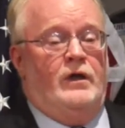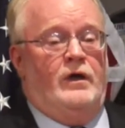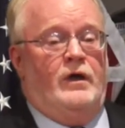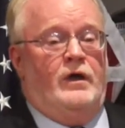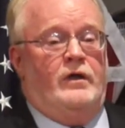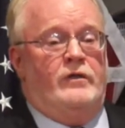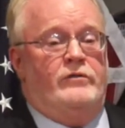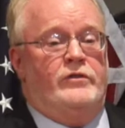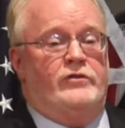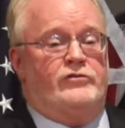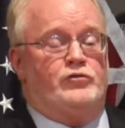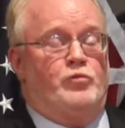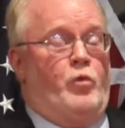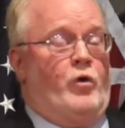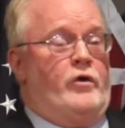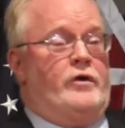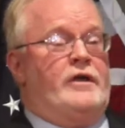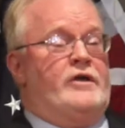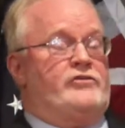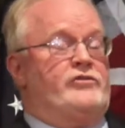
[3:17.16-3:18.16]
Uh, this
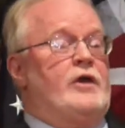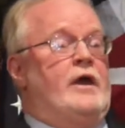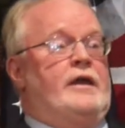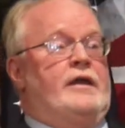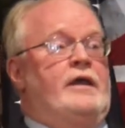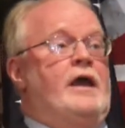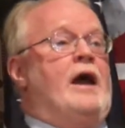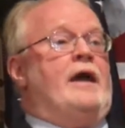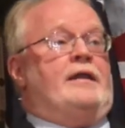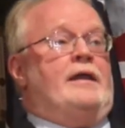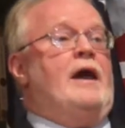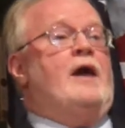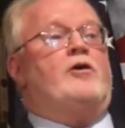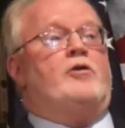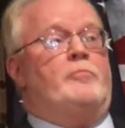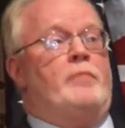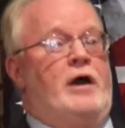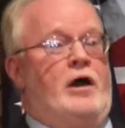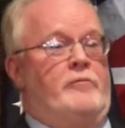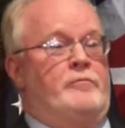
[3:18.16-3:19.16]
word has kind of gotten out
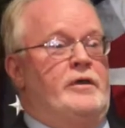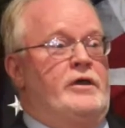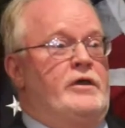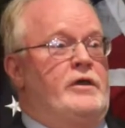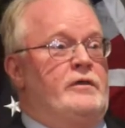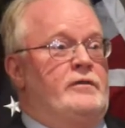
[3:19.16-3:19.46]
about me,